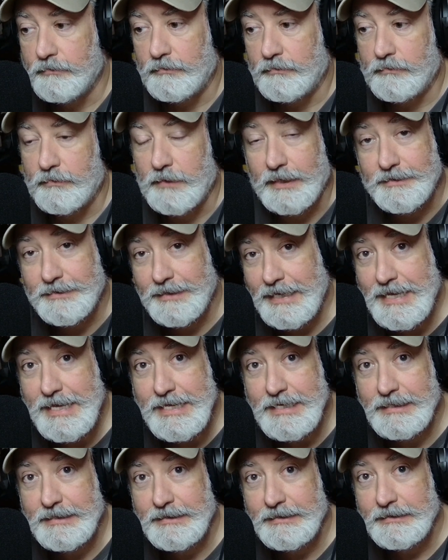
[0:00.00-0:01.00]
that's
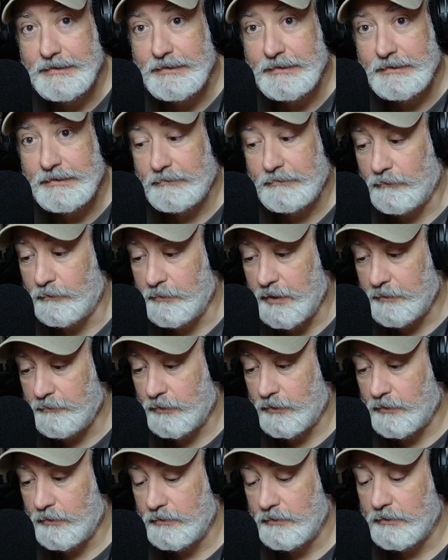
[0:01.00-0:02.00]
it.
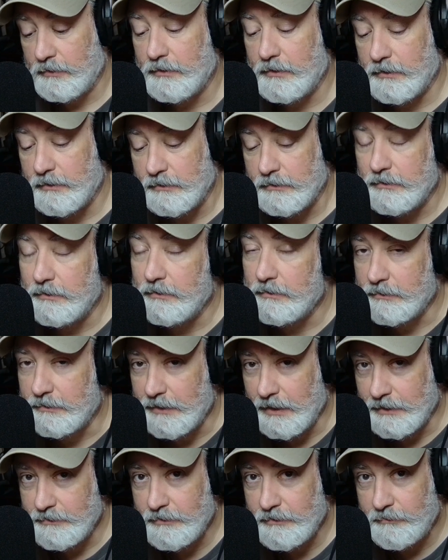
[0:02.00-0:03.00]
Remember, it's
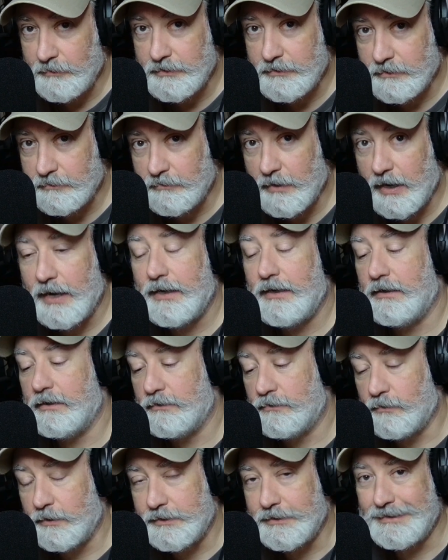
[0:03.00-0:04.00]
not so much the mic,
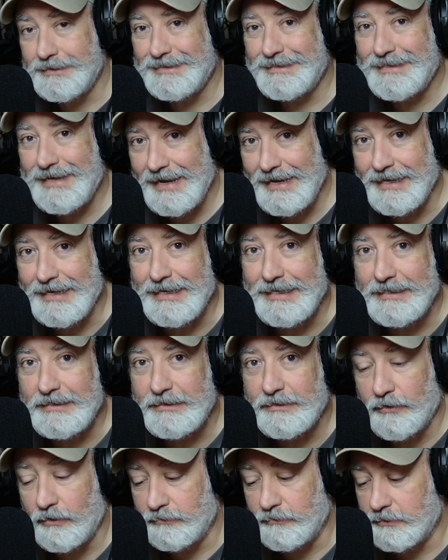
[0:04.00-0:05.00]
it's what you say in it.
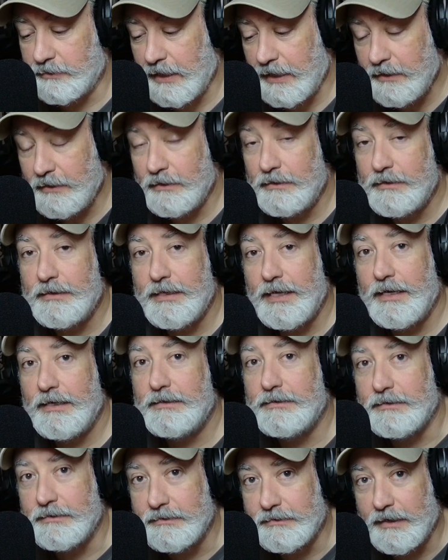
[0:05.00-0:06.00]
So say good
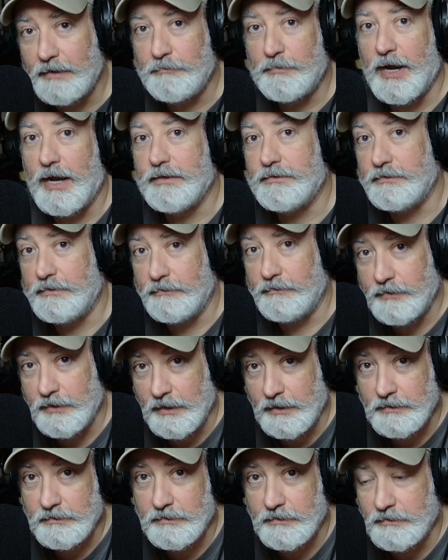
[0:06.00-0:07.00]
things and say positive
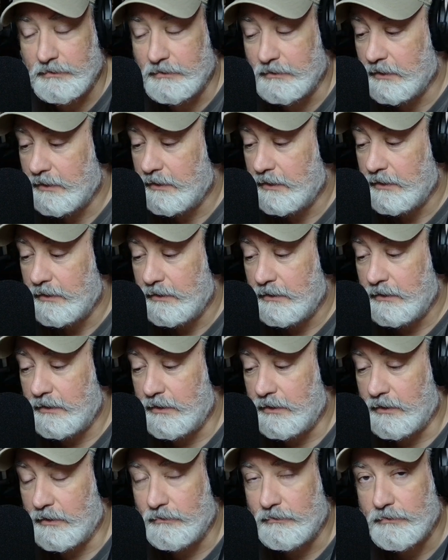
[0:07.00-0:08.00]
things and,
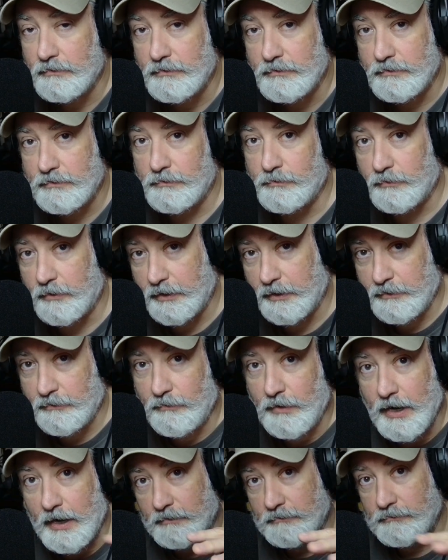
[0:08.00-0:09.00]
spread it
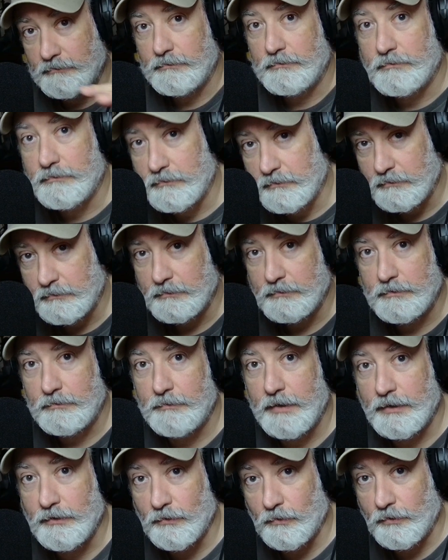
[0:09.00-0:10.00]
around. Let's
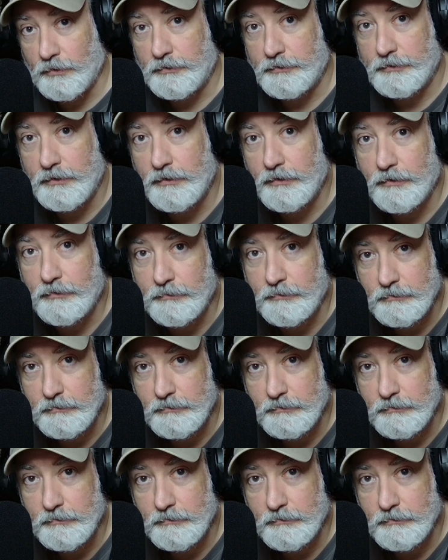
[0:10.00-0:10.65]
make the world a little